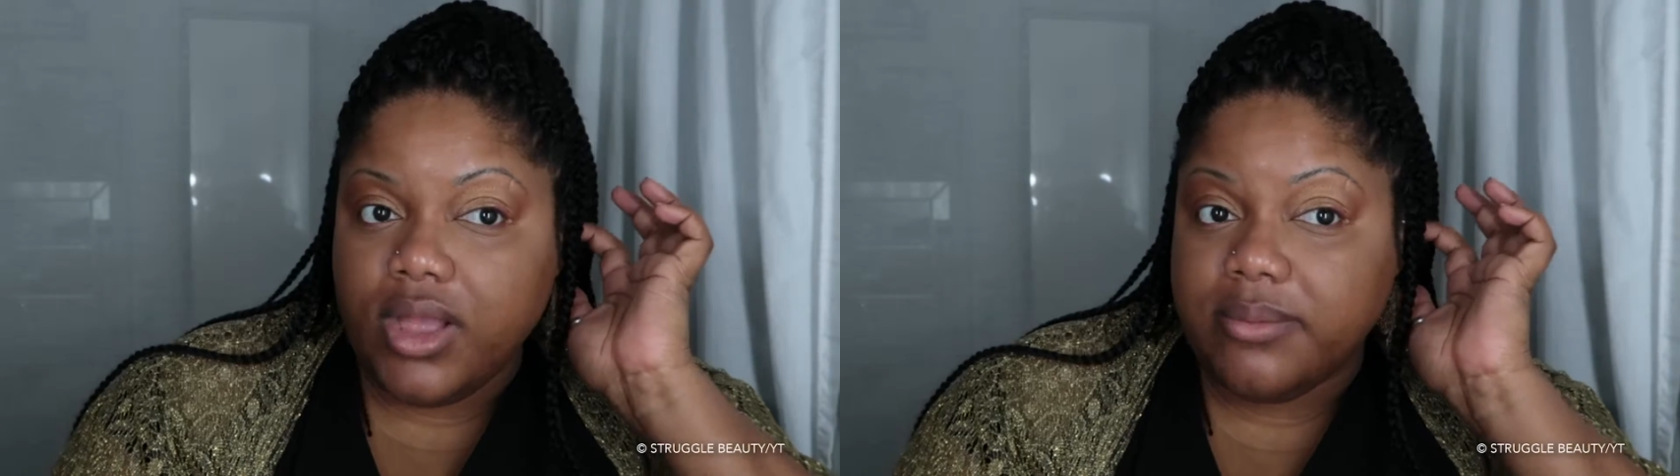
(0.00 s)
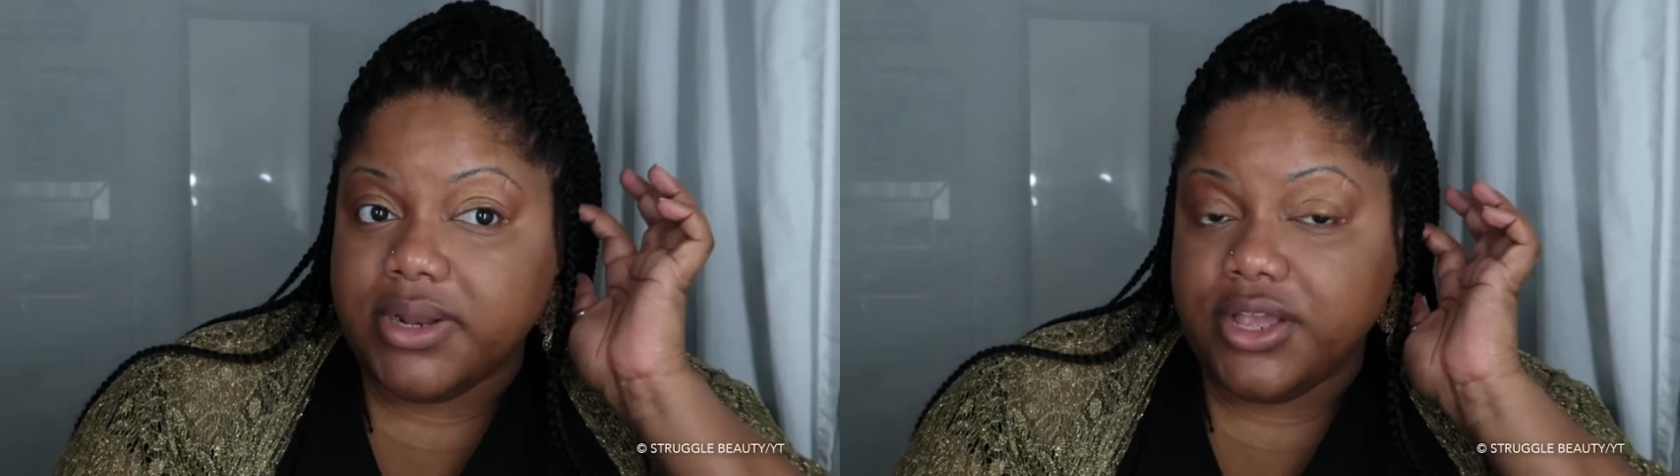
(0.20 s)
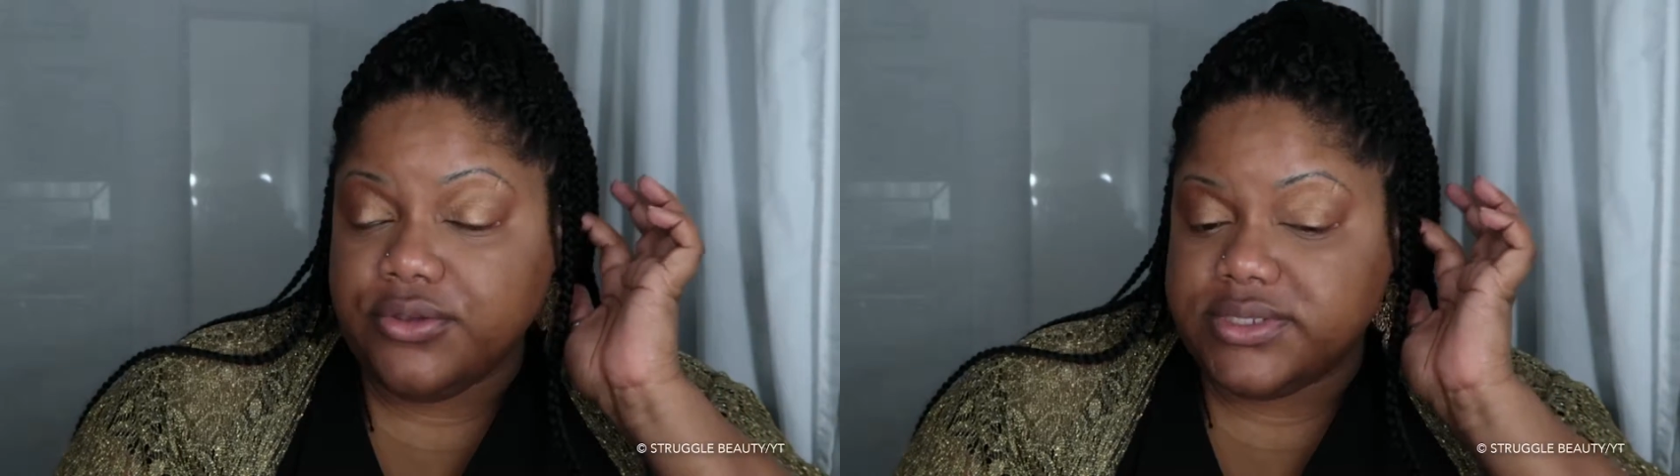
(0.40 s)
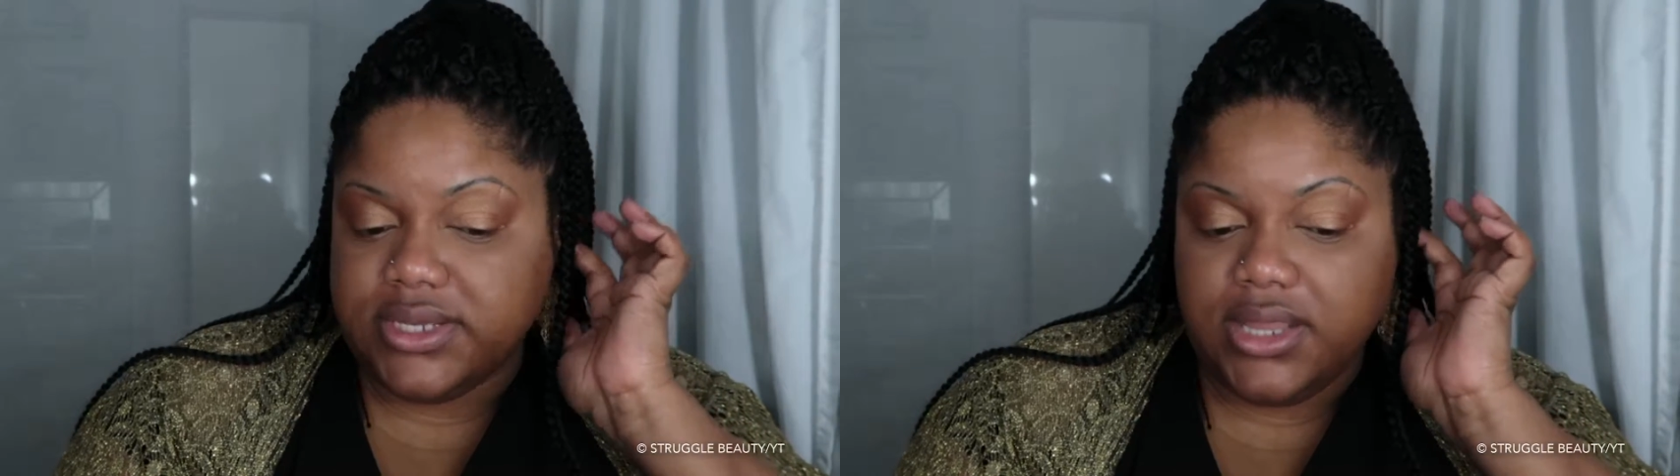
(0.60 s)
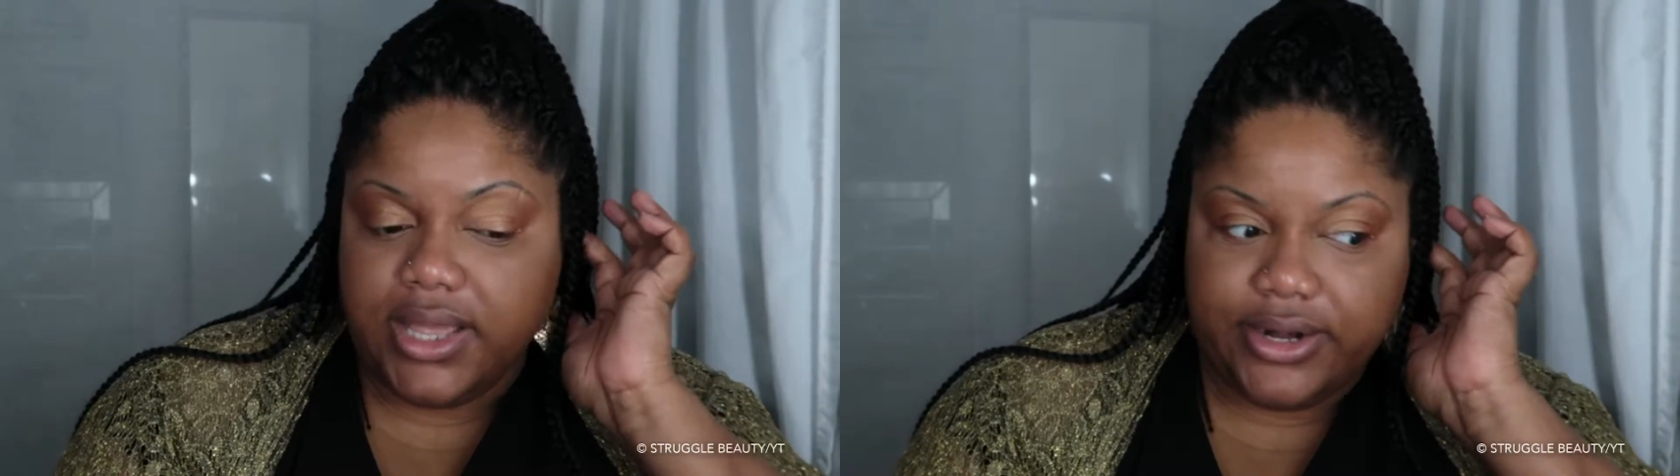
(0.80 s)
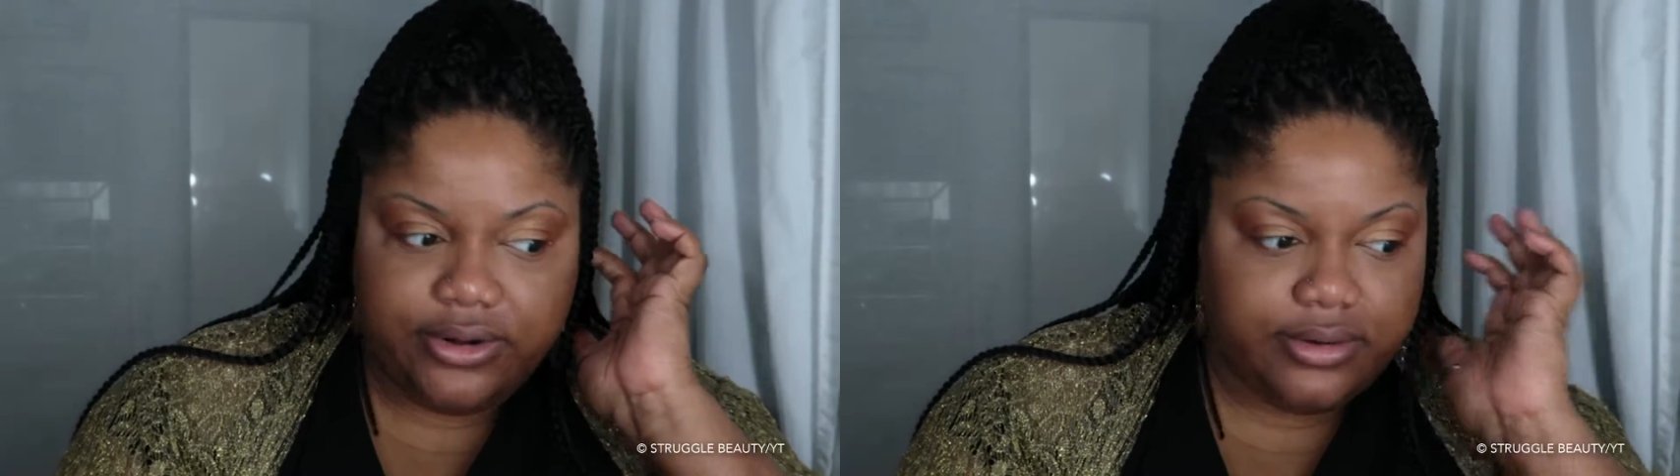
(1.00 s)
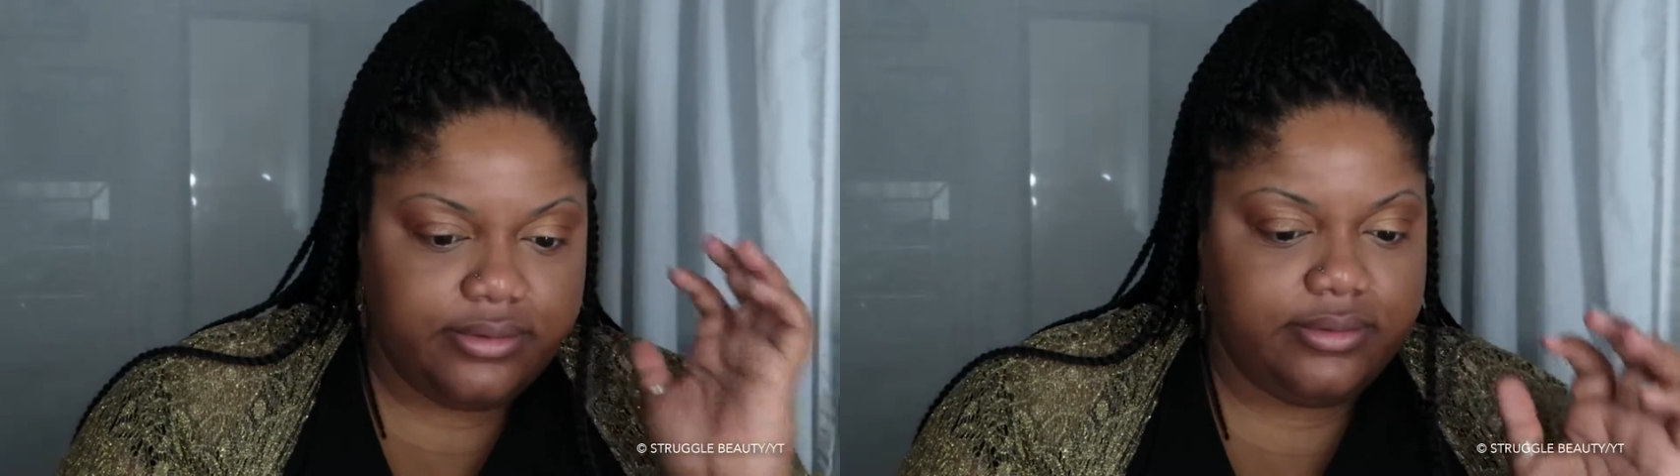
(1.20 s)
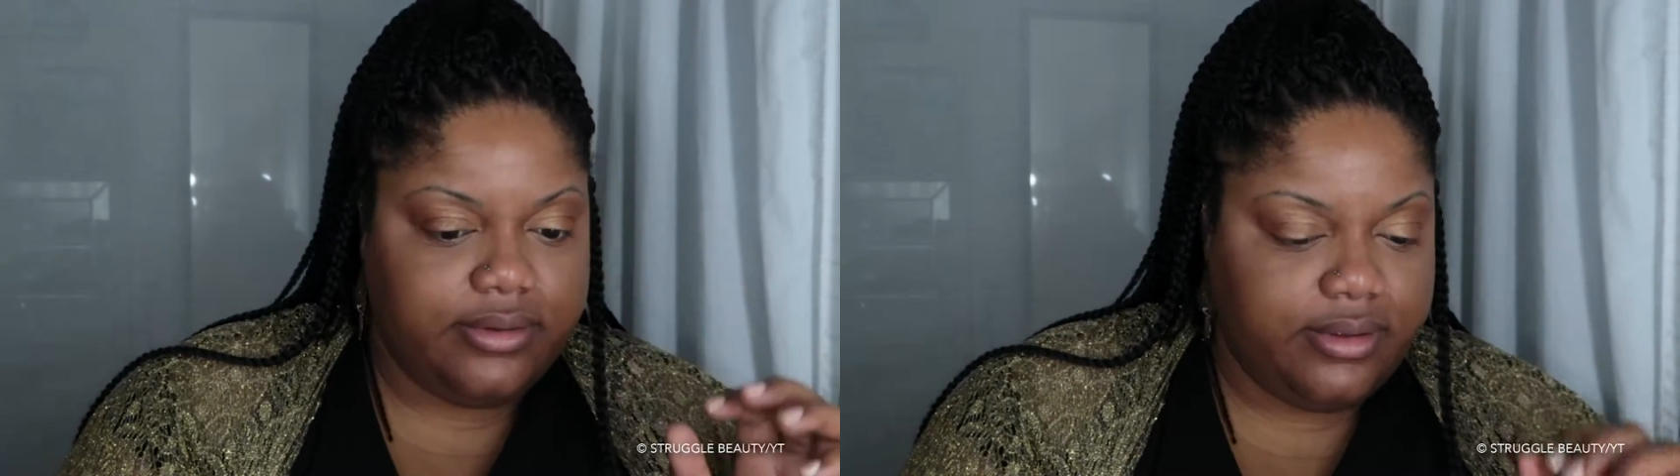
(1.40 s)
I'm not using a liner,
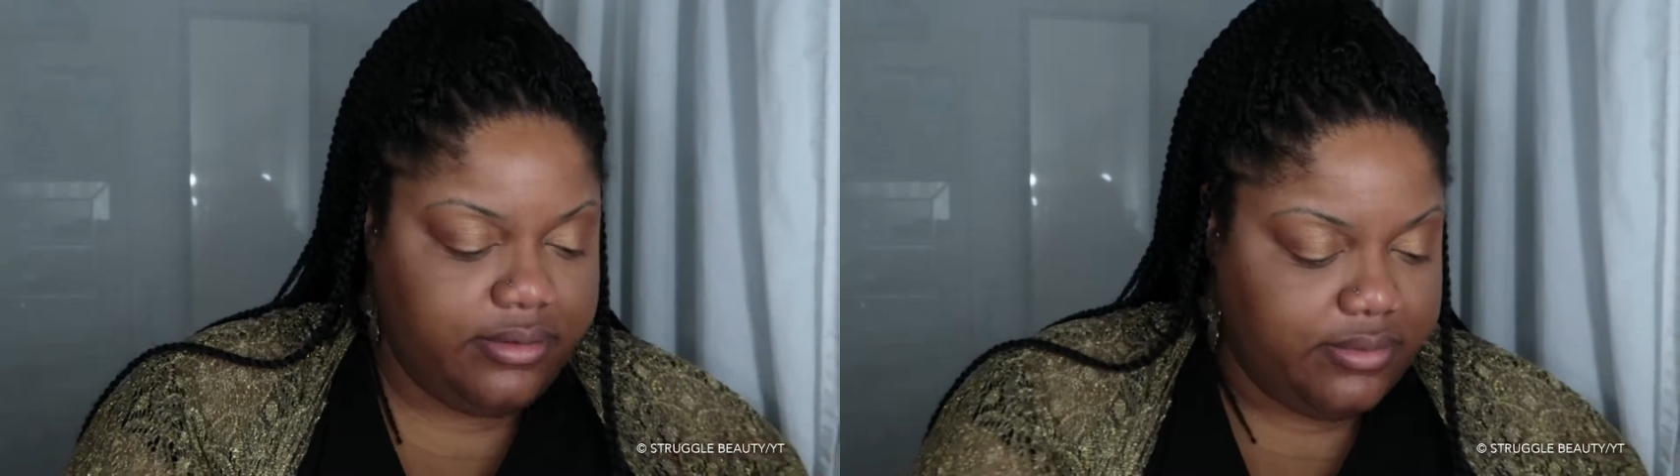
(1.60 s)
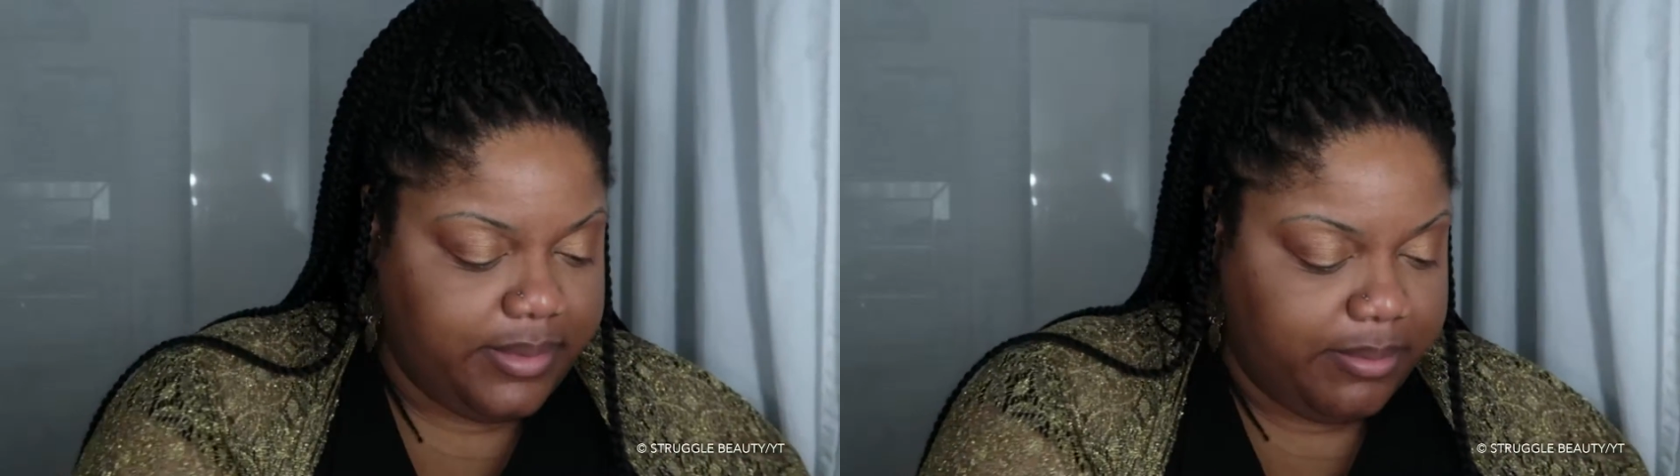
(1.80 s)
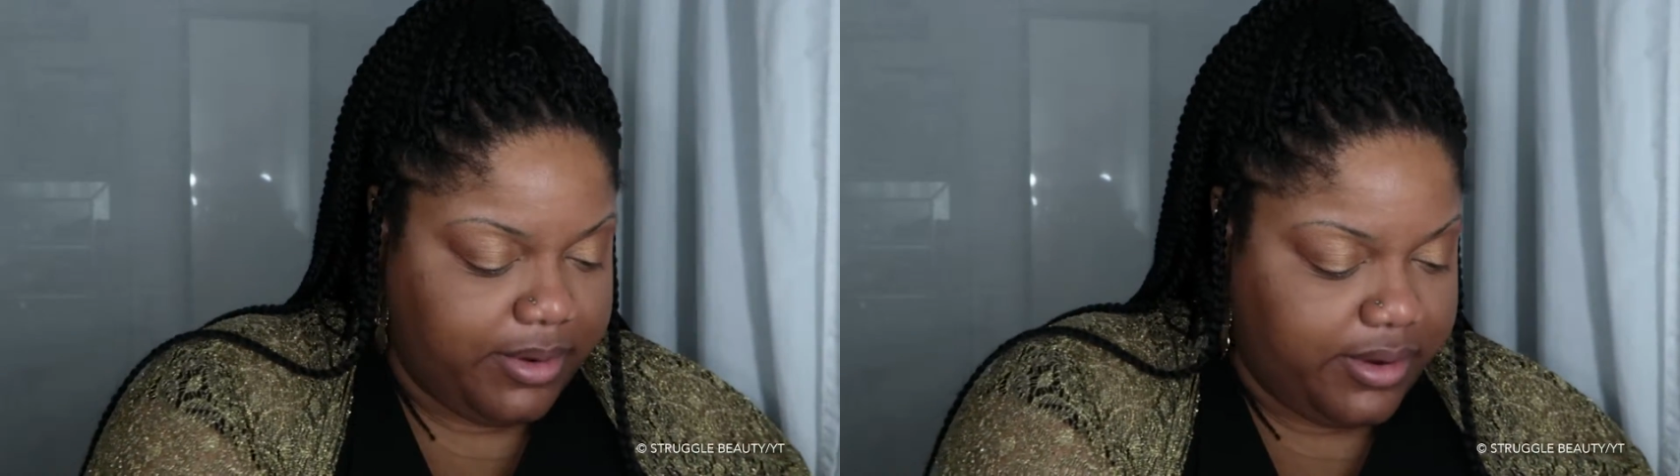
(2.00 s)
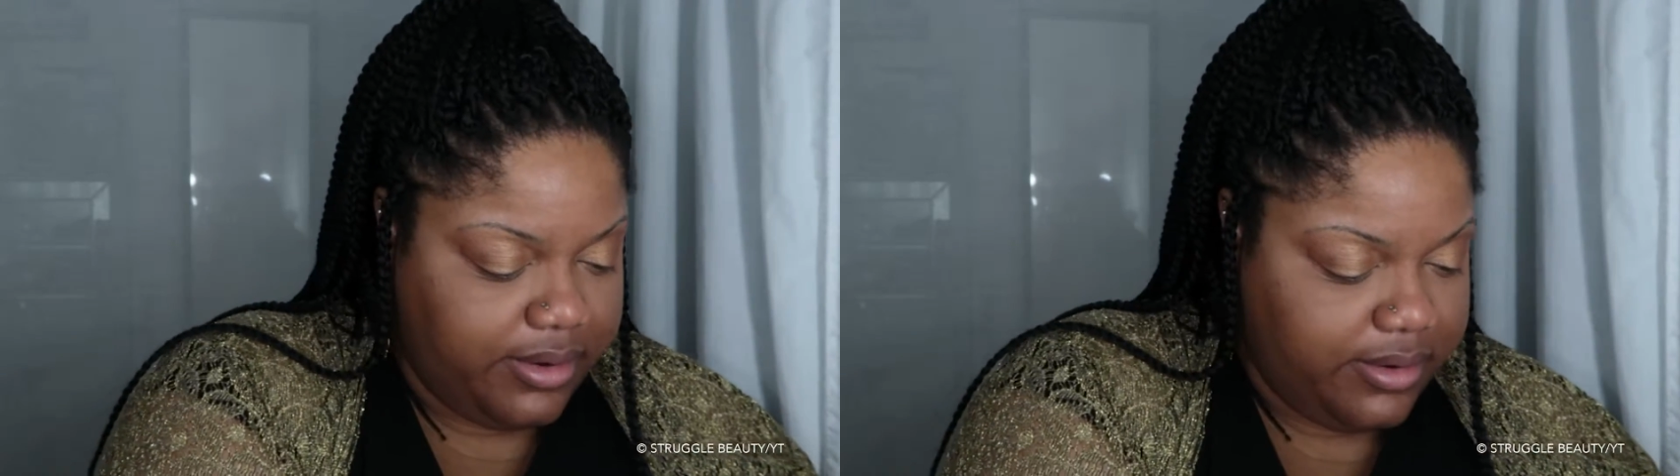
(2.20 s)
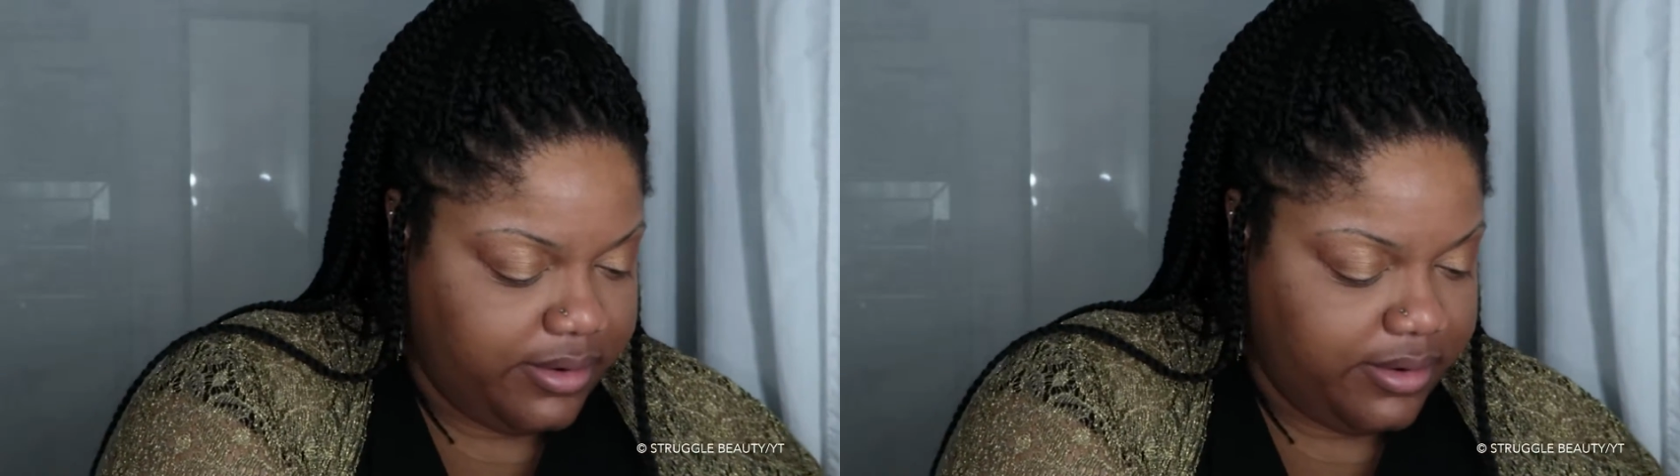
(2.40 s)
remember,